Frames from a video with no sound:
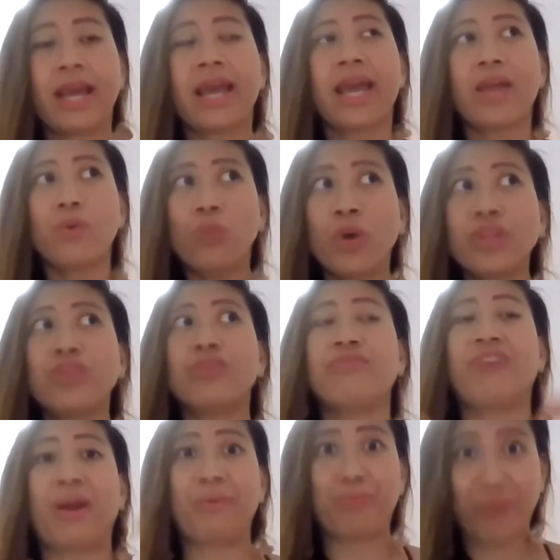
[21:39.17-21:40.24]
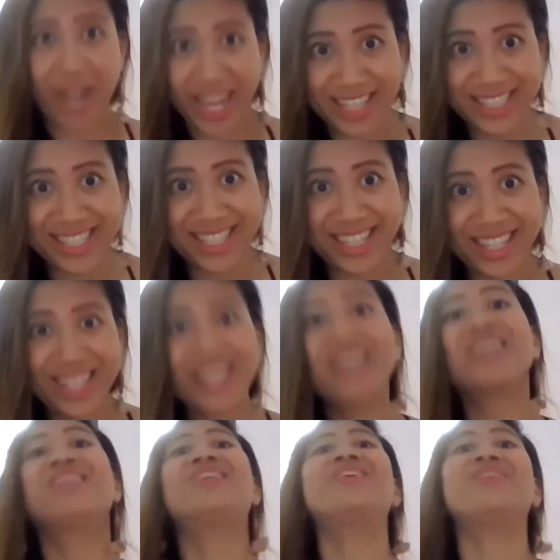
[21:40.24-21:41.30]
And what you vibrate,
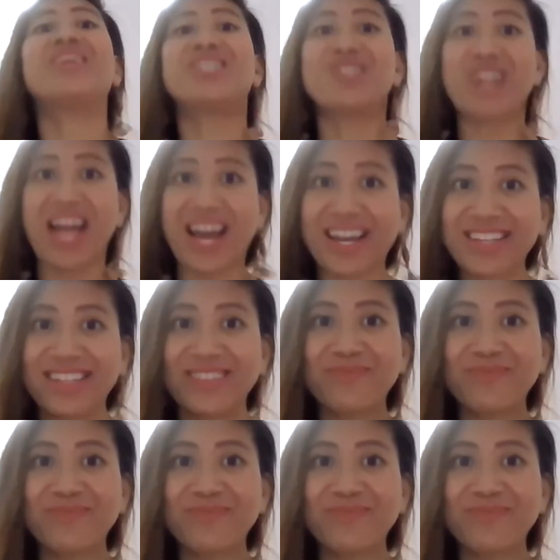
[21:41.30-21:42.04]
you attract.